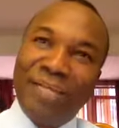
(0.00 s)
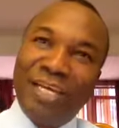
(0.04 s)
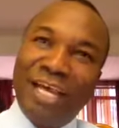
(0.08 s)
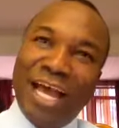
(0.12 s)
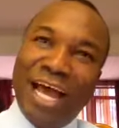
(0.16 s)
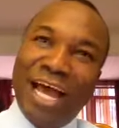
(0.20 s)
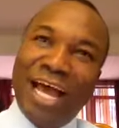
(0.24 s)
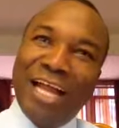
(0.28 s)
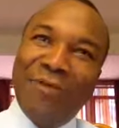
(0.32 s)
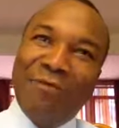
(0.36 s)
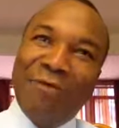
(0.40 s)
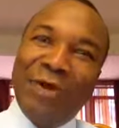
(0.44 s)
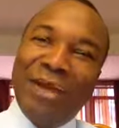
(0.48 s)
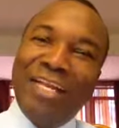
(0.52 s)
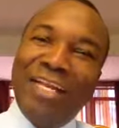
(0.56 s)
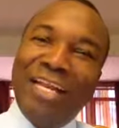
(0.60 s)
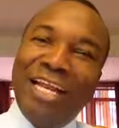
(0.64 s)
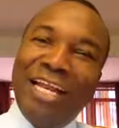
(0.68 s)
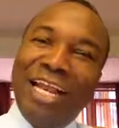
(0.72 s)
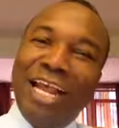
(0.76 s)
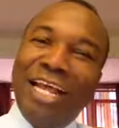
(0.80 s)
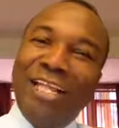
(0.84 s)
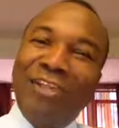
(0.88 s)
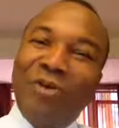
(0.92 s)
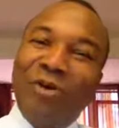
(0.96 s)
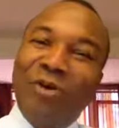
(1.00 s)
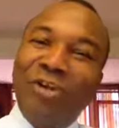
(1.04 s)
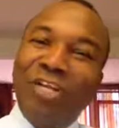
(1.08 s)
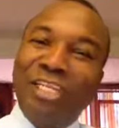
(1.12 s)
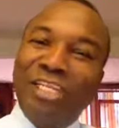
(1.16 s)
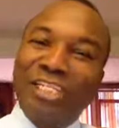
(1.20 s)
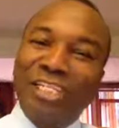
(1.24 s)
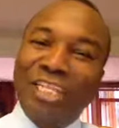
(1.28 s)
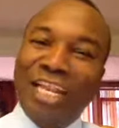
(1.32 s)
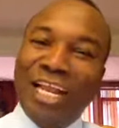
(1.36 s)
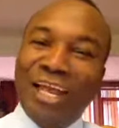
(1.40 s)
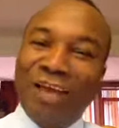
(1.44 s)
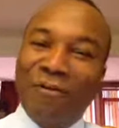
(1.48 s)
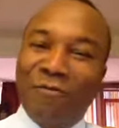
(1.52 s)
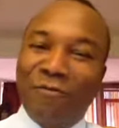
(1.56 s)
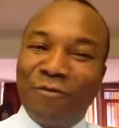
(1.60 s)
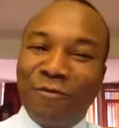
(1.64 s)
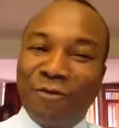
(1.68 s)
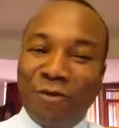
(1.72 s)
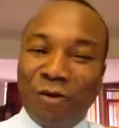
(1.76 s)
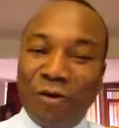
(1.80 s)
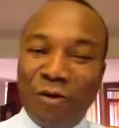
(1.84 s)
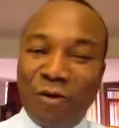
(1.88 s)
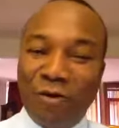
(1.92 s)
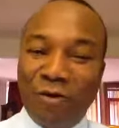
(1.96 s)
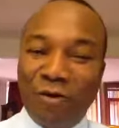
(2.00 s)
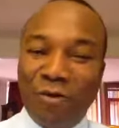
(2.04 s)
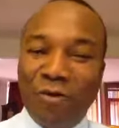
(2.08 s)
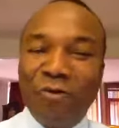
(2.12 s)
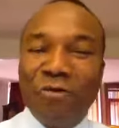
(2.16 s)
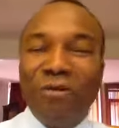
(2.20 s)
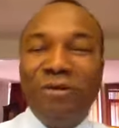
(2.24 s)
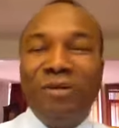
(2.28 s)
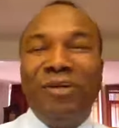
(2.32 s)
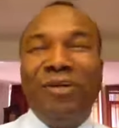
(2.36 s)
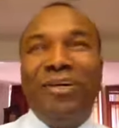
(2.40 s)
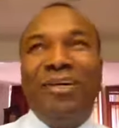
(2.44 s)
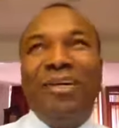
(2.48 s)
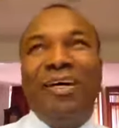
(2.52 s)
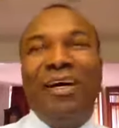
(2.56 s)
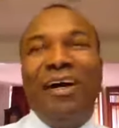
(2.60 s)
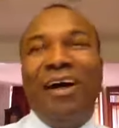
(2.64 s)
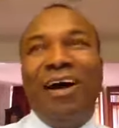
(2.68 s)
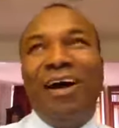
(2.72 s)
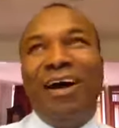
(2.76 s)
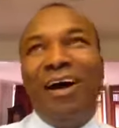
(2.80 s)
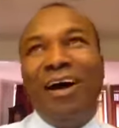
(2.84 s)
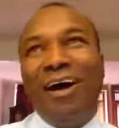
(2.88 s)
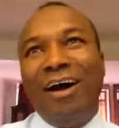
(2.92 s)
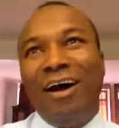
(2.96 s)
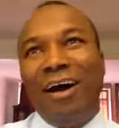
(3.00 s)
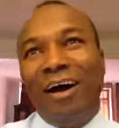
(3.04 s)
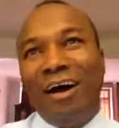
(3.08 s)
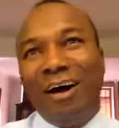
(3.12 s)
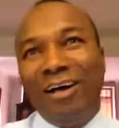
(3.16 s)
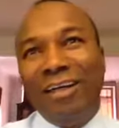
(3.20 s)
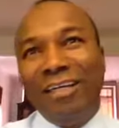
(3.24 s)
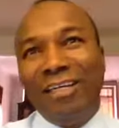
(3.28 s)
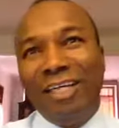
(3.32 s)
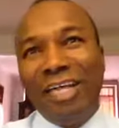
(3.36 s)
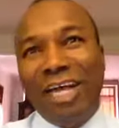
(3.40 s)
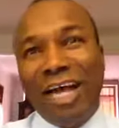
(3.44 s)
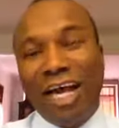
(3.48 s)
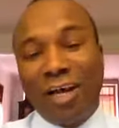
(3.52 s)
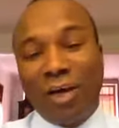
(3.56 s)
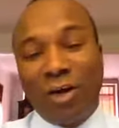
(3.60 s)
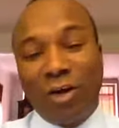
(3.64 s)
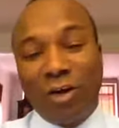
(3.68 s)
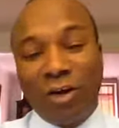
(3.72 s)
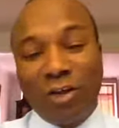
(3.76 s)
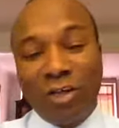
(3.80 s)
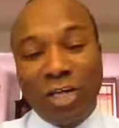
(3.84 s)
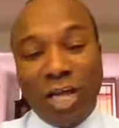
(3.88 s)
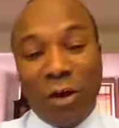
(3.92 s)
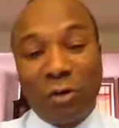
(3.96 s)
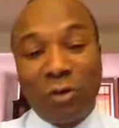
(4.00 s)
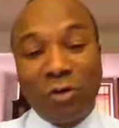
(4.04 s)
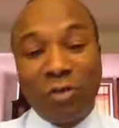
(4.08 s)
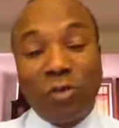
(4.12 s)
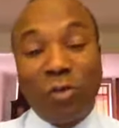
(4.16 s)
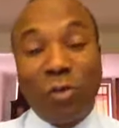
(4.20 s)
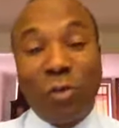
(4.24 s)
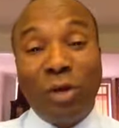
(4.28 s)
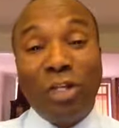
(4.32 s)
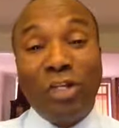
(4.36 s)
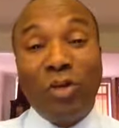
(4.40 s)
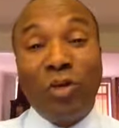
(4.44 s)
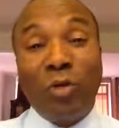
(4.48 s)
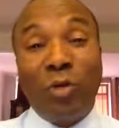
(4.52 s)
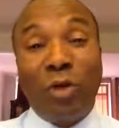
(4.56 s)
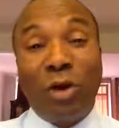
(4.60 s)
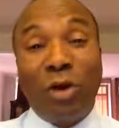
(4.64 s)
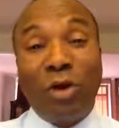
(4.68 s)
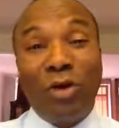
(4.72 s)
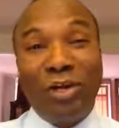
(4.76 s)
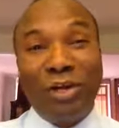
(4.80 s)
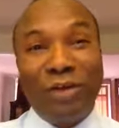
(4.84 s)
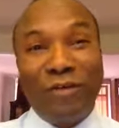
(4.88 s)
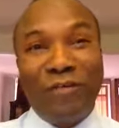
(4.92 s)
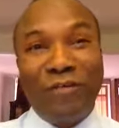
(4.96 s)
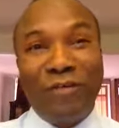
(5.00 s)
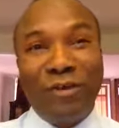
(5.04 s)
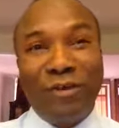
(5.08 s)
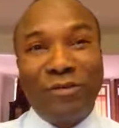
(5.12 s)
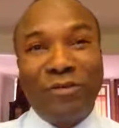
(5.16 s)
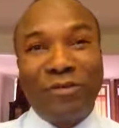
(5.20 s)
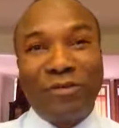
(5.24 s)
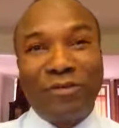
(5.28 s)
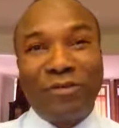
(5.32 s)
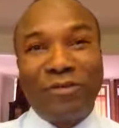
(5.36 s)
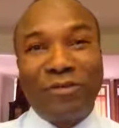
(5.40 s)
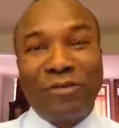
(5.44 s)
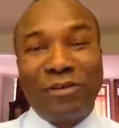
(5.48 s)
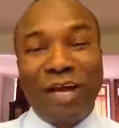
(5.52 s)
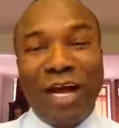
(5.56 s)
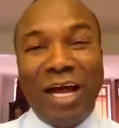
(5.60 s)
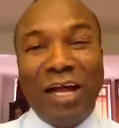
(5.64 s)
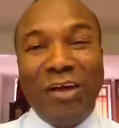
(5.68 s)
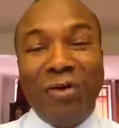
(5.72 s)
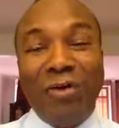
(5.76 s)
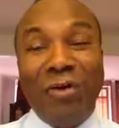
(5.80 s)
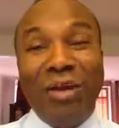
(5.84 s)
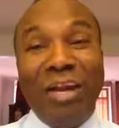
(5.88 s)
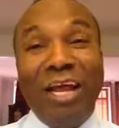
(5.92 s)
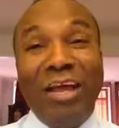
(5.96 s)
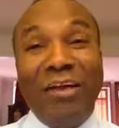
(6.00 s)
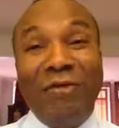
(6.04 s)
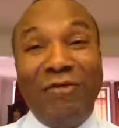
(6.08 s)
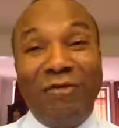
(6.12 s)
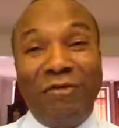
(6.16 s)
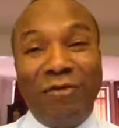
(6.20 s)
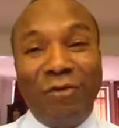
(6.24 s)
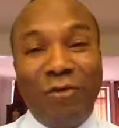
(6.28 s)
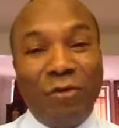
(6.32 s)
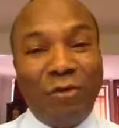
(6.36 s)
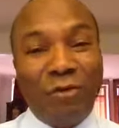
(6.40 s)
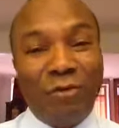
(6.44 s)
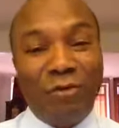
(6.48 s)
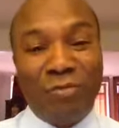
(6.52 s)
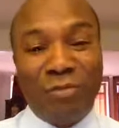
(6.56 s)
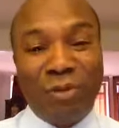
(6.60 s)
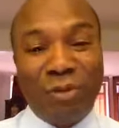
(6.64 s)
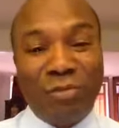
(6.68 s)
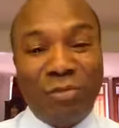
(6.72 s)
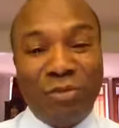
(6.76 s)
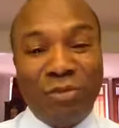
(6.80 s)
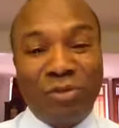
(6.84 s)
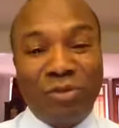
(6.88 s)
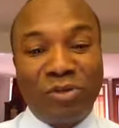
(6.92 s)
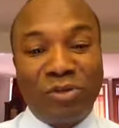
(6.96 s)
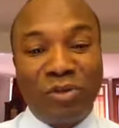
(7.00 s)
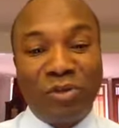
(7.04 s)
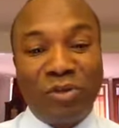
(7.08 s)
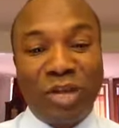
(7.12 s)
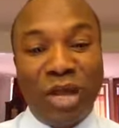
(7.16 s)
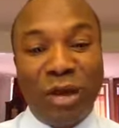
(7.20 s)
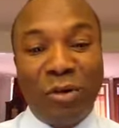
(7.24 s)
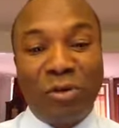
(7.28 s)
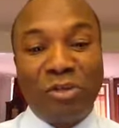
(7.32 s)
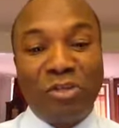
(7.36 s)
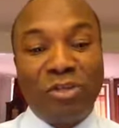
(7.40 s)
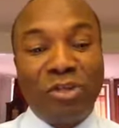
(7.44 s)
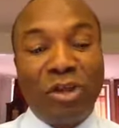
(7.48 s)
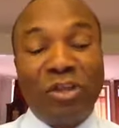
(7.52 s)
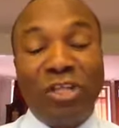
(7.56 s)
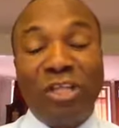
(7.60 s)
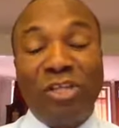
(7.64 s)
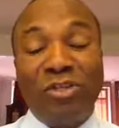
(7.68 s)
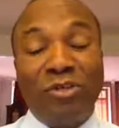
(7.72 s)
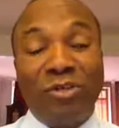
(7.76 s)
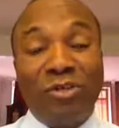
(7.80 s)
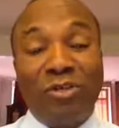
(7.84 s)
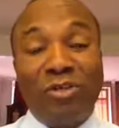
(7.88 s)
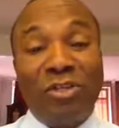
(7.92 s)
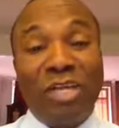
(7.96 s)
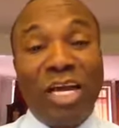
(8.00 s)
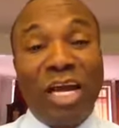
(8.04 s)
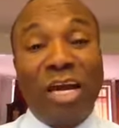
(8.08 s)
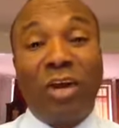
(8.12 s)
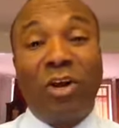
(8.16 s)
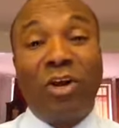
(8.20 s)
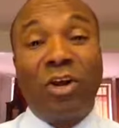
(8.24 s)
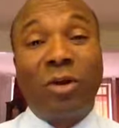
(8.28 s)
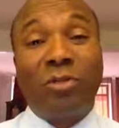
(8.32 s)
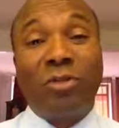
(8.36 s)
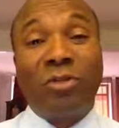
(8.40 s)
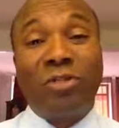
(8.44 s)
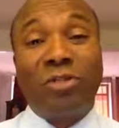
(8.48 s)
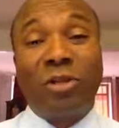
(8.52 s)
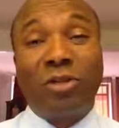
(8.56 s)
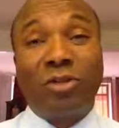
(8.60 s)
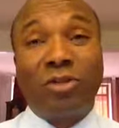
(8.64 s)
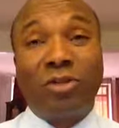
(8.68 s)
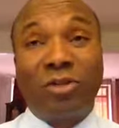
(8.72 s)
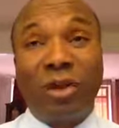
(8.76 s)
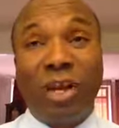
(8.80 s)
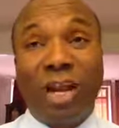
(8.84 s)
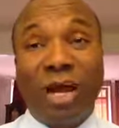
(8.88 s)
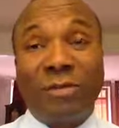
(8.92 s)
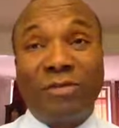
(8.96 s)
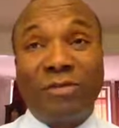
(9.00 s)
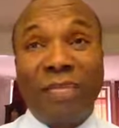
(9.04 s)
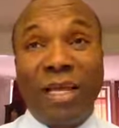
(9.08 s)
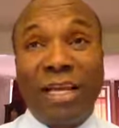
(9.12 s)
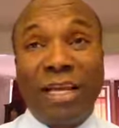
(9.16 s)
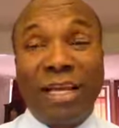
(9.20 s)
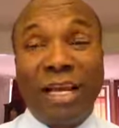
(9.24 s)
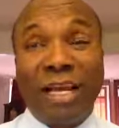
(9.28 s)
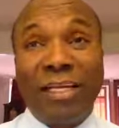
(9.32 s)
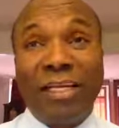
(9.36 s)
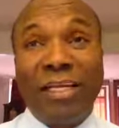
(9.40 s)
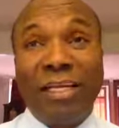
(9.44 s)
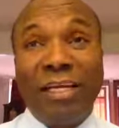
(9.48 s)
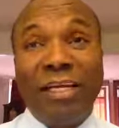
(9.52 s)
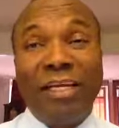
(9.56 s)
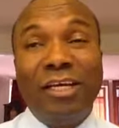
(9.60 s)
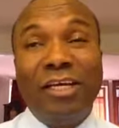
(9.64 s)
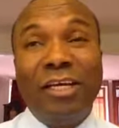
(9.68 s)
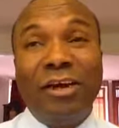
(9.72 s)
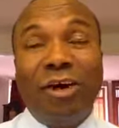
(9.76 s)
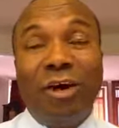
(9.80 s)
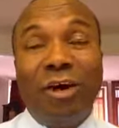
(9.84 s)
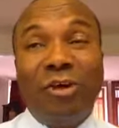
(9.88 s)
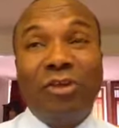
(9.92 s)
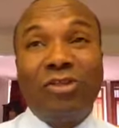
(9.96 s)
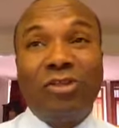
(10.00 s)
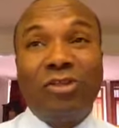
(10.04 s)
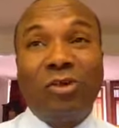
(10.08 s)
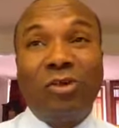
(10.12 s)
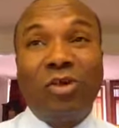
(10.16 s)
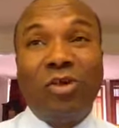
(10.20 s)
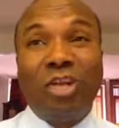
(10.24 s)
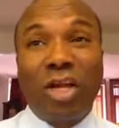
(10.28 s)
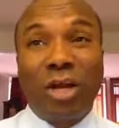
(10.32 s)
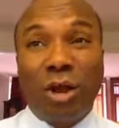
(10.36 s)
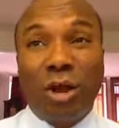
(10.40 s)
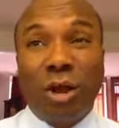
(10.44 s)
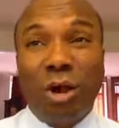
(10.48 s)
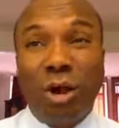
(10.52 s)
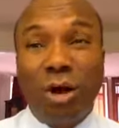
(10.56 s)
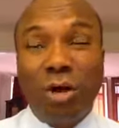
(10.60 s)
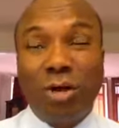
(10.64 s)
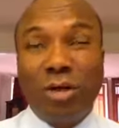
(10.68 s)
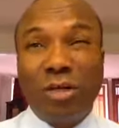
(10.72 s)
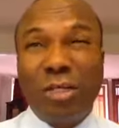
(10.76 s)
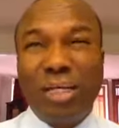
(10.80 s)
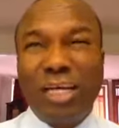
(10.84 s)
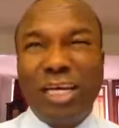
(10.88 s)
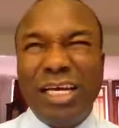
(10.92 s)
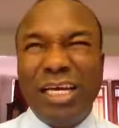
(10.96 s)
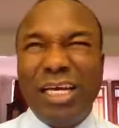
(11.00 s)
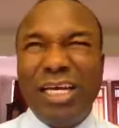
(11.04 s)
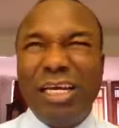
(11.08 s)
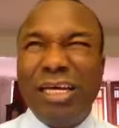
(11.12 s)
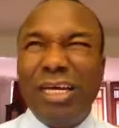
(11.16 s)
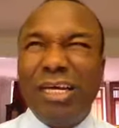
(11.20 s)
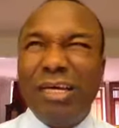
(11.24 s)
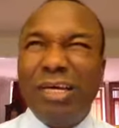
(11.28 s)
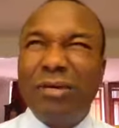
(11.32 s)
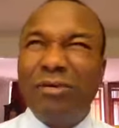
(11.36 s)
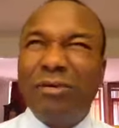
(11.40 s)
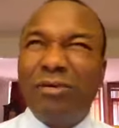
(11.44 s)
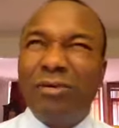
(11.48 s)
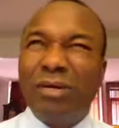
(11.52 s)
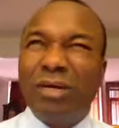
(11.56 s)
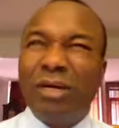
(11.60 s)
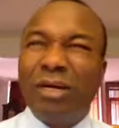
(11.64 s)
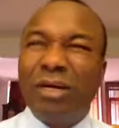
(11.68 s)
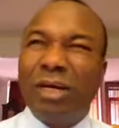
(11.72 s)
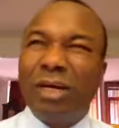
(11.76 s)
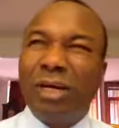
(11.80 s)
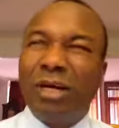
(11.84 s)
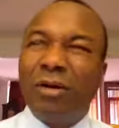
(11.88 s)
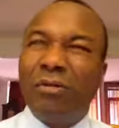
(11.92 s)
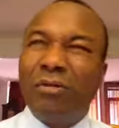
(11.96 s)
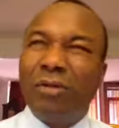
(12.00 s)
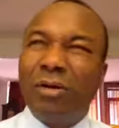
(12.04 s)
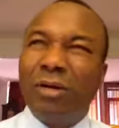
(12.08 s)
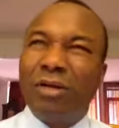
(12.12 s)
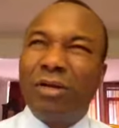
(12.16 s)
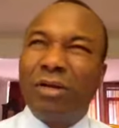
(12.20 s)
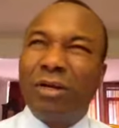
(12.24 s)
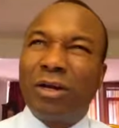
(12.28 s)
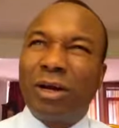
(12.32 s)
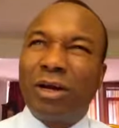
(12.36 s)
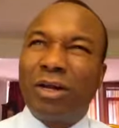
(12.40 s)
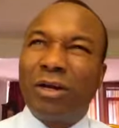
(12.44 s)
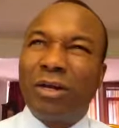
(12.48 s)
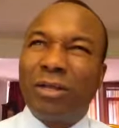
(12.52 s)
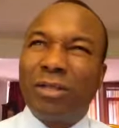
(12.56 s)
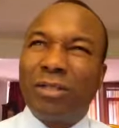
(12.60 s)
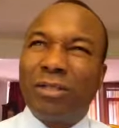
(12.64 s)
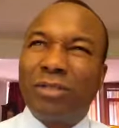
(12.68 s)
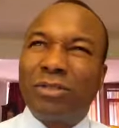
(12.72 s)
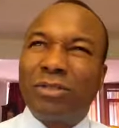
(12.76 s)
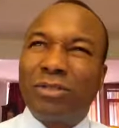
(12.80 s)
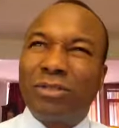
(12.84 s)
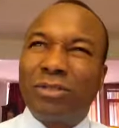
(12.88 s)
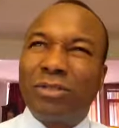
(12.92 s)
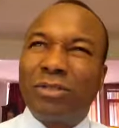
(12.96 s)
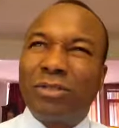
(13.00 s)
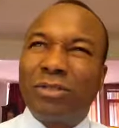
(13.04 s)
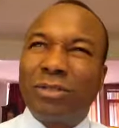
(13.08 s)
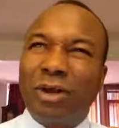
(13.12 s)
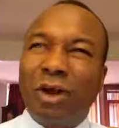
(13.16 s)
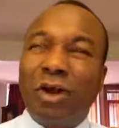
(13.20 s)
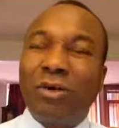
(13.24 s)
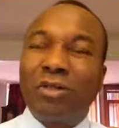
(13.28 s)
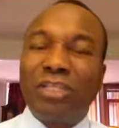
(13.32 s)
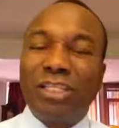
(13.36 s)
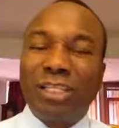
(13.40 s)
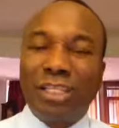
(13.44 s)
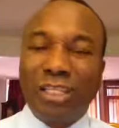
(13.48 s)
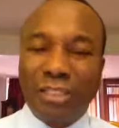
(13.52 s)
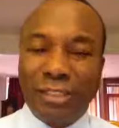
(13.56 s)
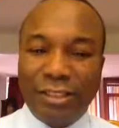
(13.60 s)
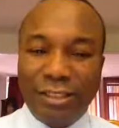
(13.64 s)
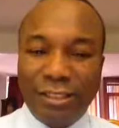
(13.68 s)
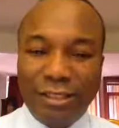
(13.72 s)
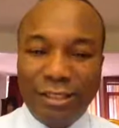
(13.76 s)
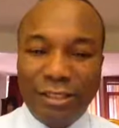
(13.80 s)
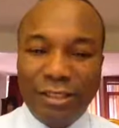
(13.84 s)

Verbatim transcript: and when they let all the slaves go, uh, the econ- there was nobody to work on the fields and only a few people, so there was nothing to do. The economy just collapsed, and then also the con- the uh, what they call it cotton